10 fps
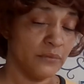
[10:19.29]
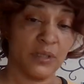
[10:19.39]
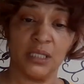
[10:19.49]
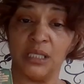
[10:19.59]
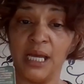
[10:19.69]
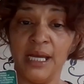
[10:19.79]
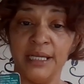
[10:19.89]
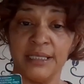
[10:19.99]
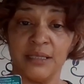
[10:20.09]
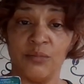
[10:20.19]
The
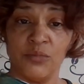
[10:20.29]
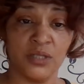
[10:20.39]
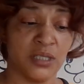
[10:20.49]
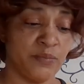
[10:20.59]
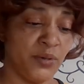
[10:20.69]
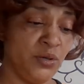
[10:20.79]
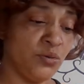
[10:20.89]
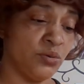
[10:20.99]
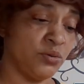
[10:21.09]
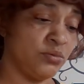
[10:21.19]
lies someone spoke.